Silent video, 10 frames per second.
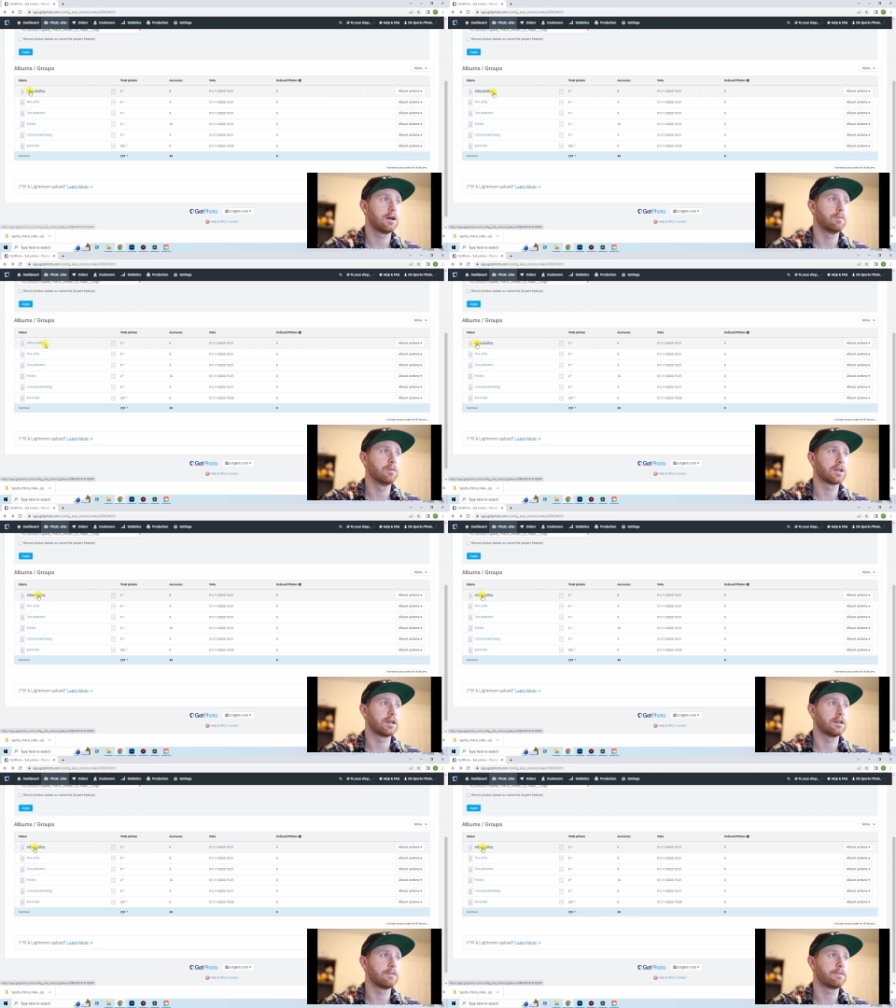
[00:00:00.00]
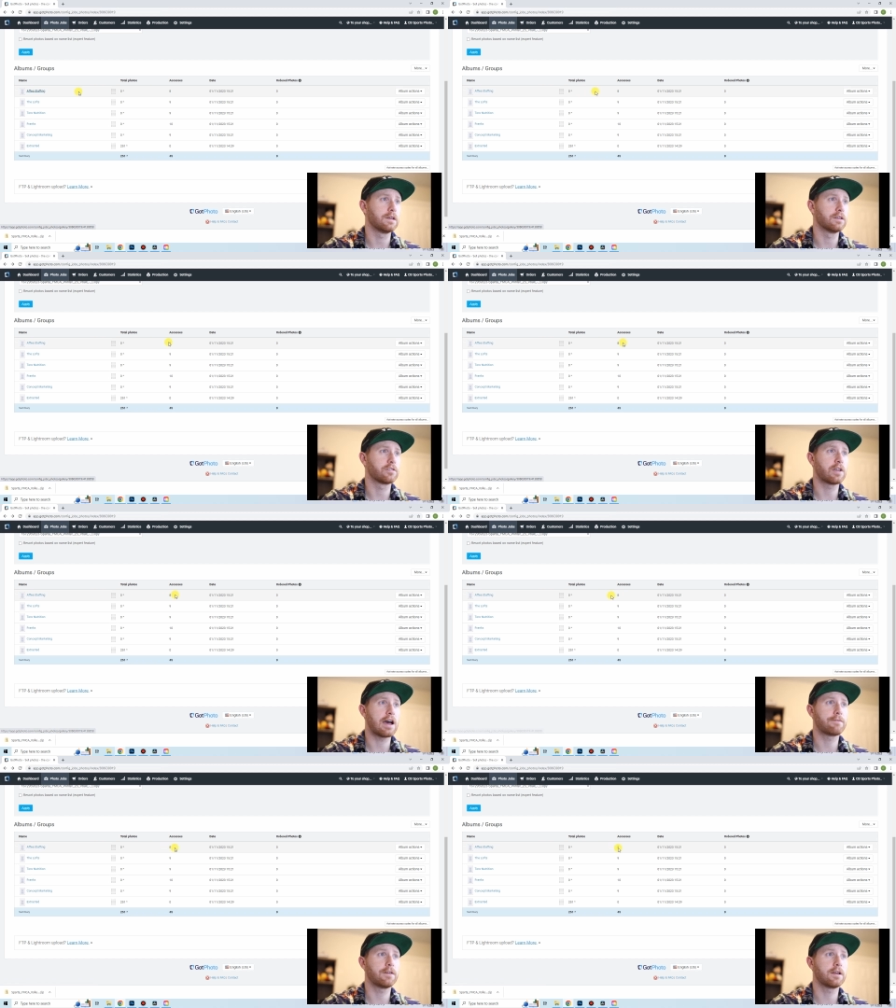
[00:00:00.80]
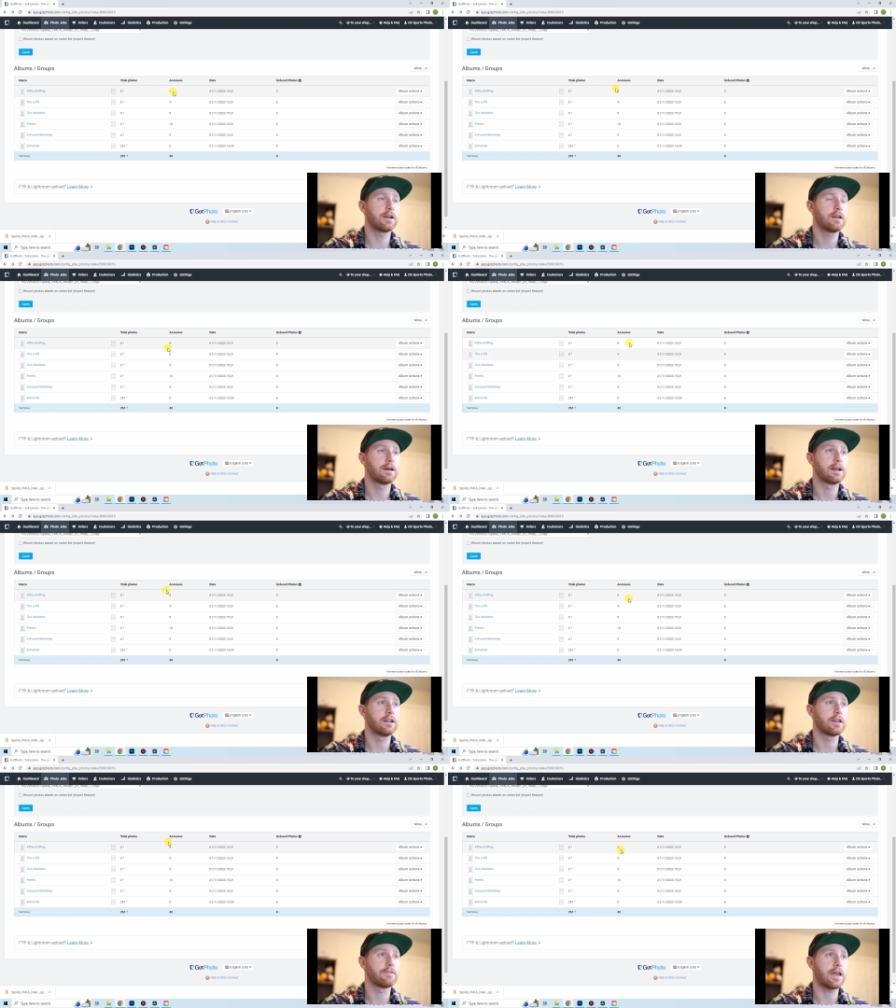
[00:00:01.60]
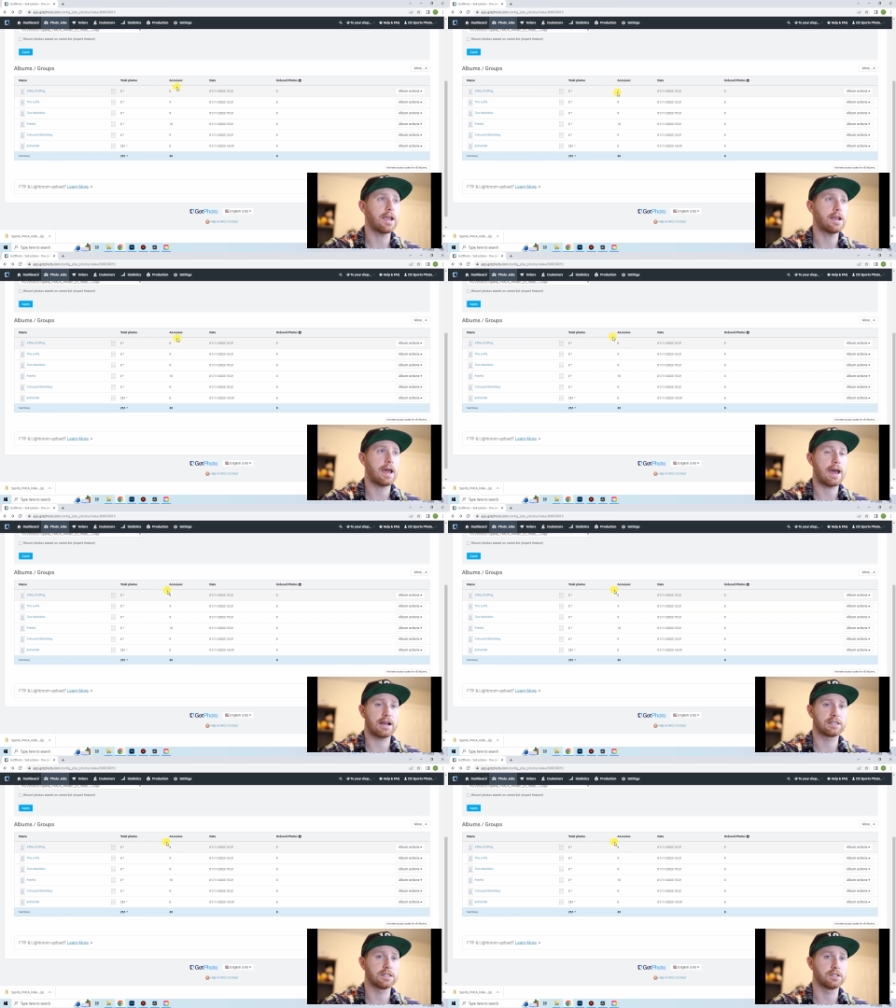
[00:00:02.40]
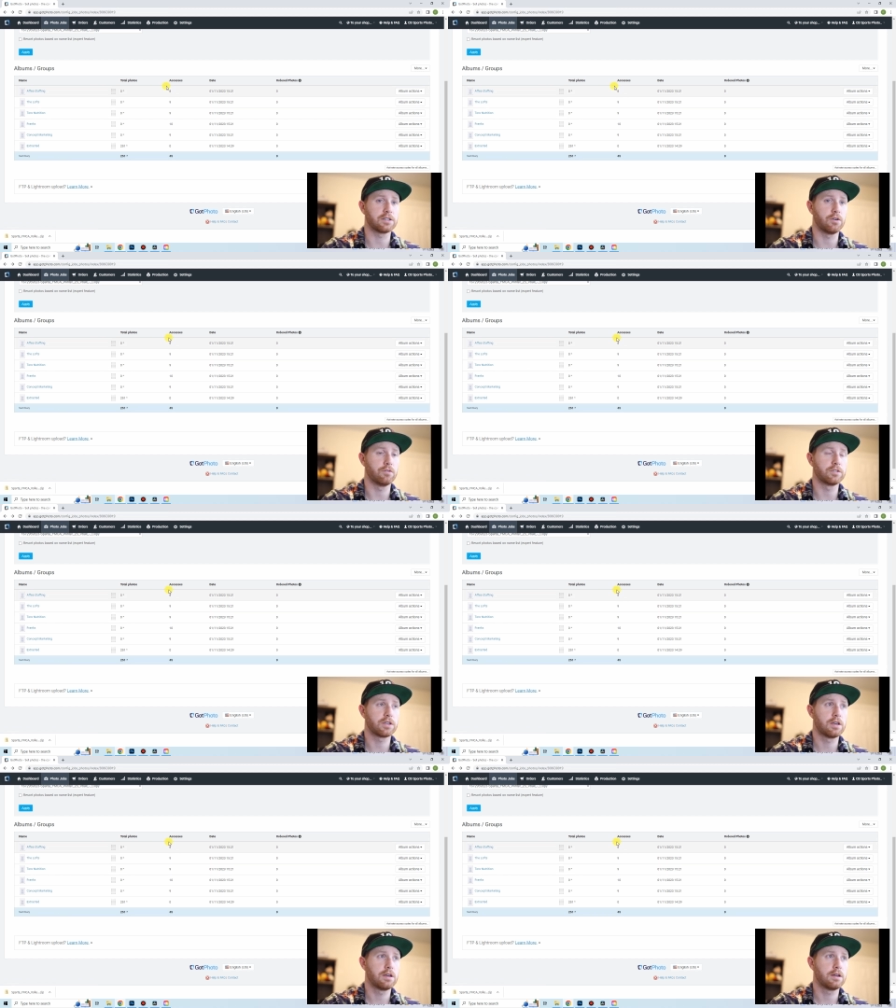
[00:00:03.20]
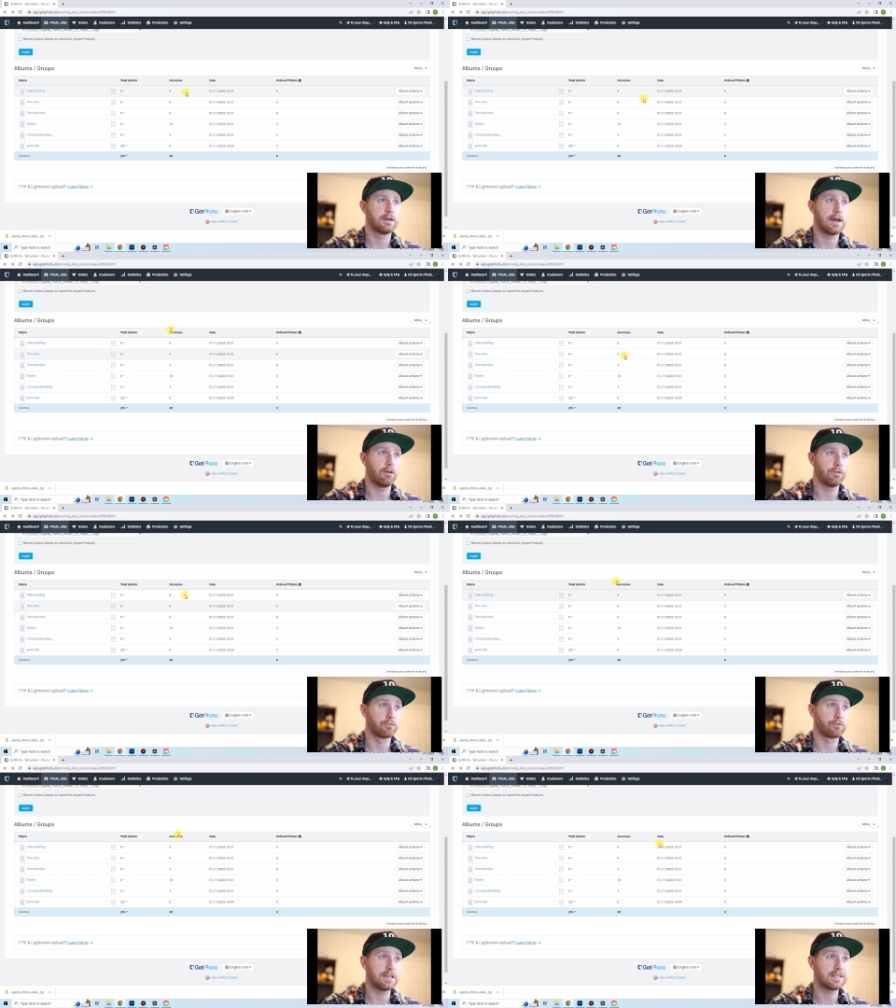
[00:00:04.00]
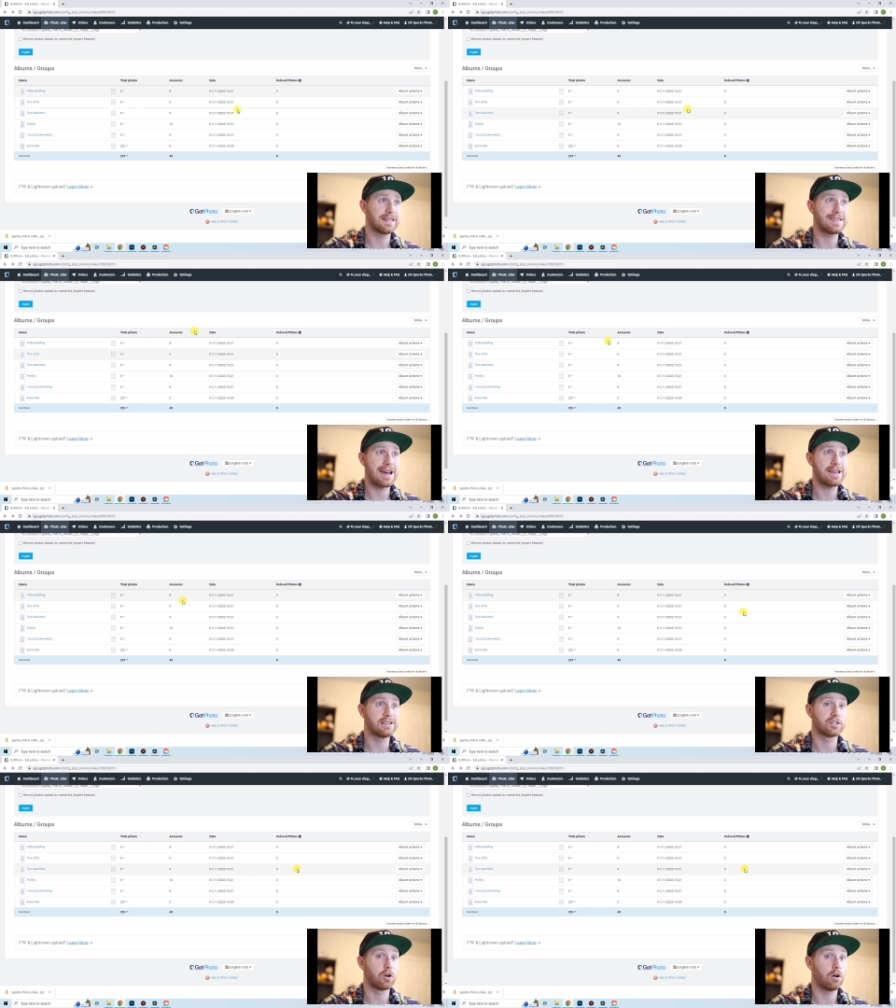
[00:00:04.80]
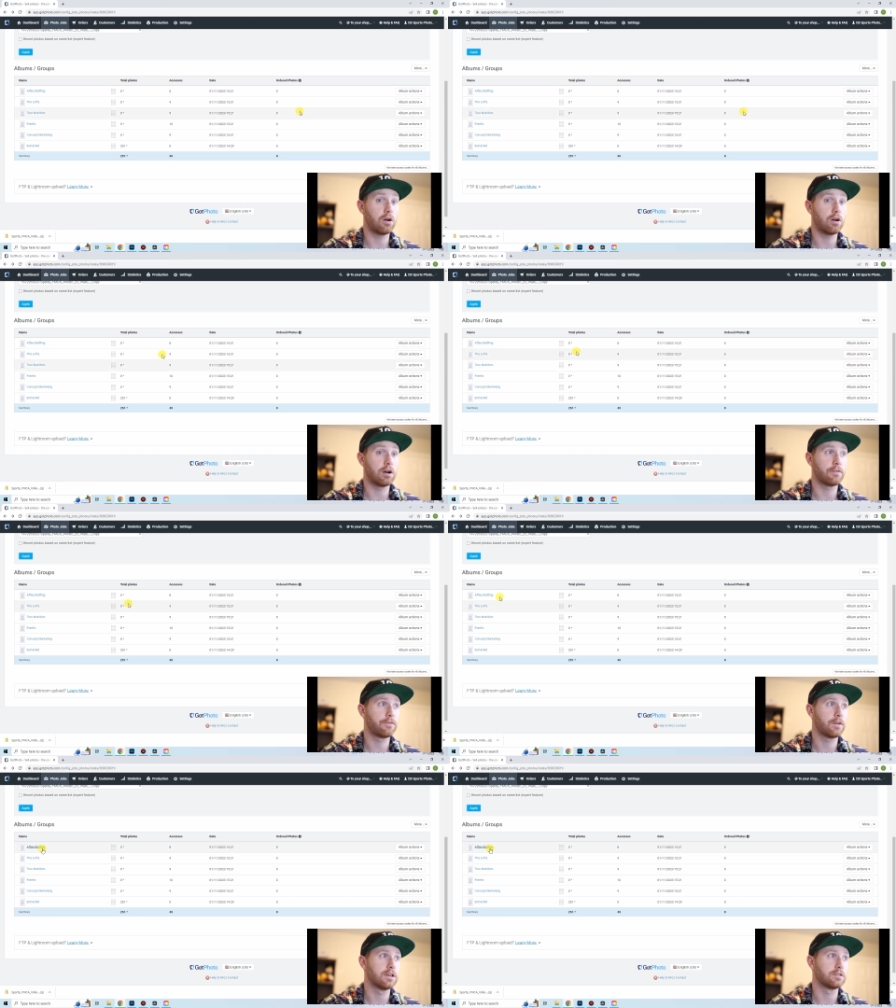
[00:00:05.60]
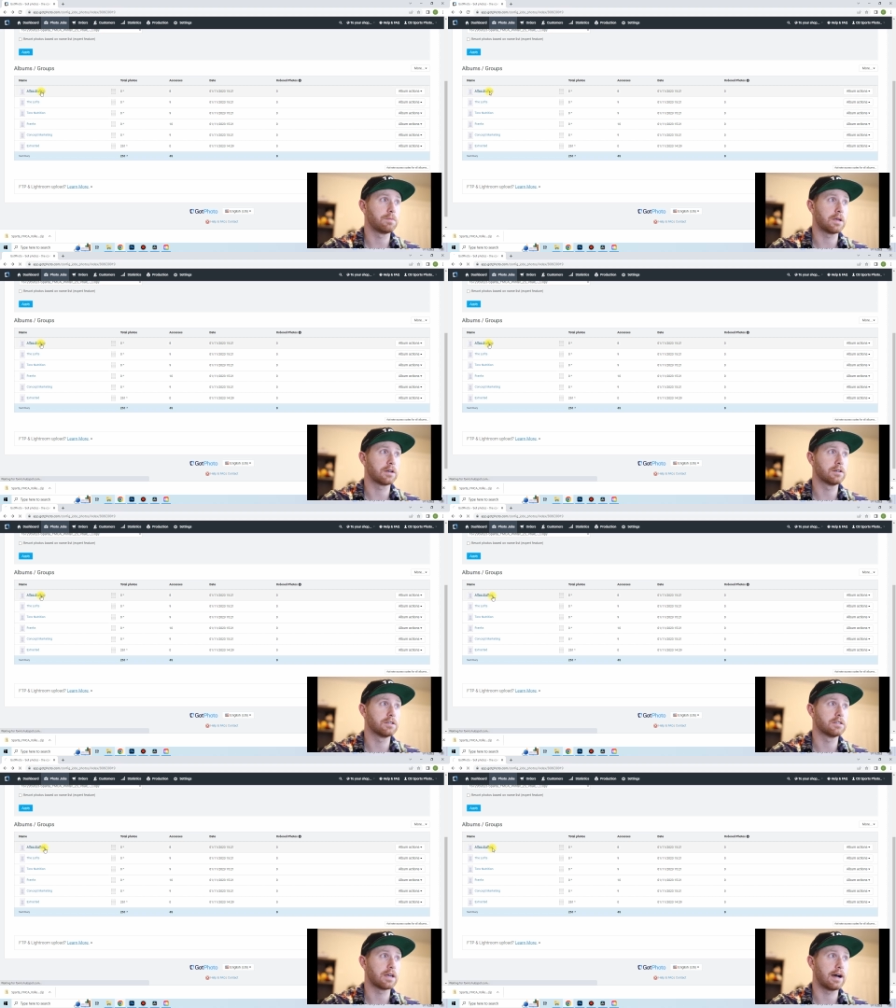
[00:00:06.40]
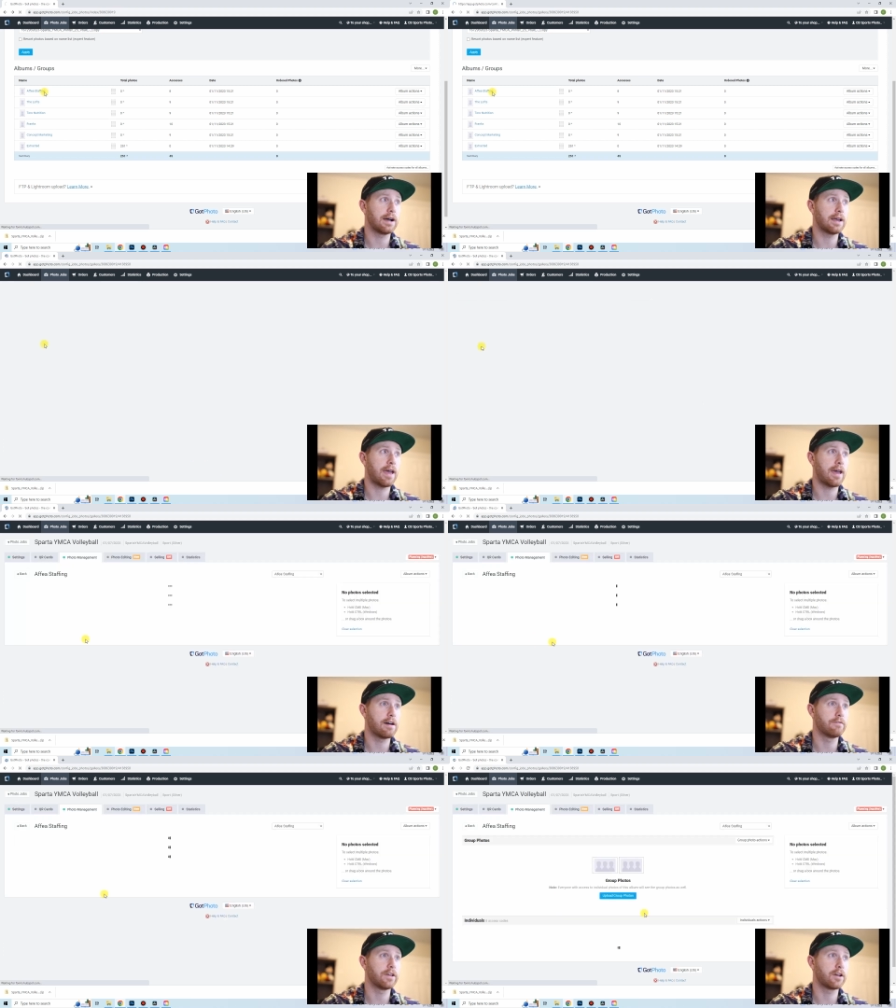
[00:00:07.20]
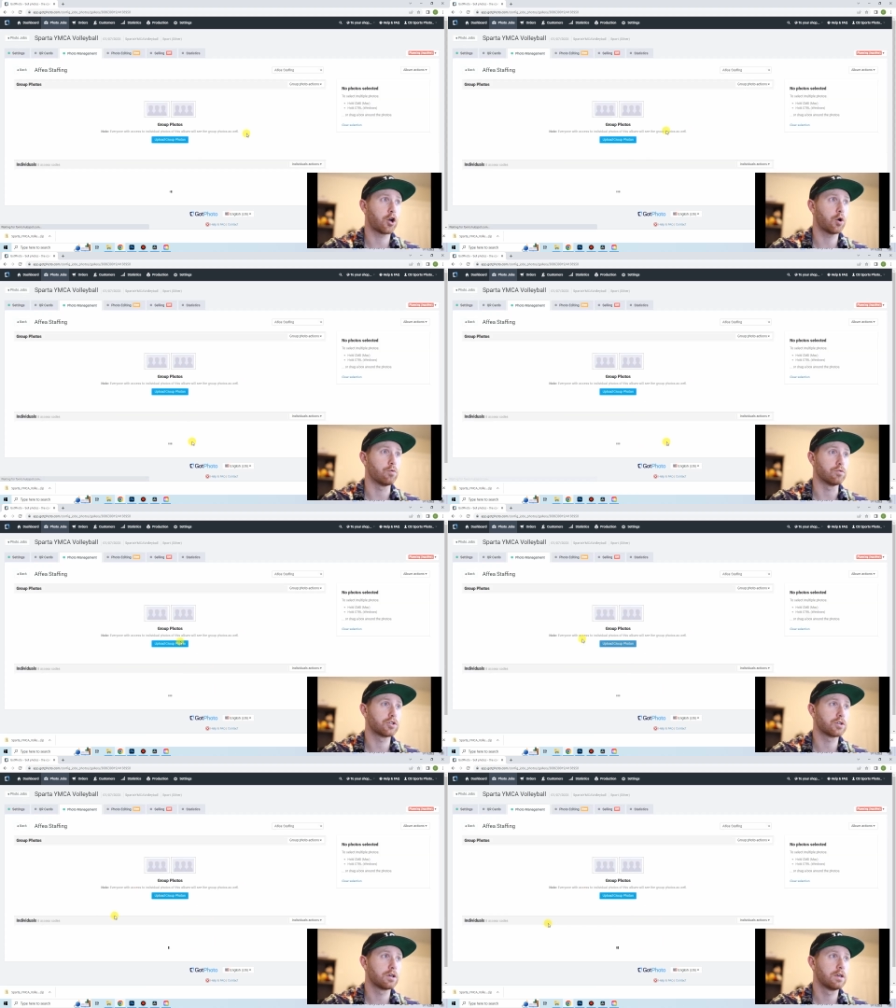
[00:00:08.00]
I'm looking at FIA staffing, and I only have 8 access codes. Now, the reason that is off is because I have a coach.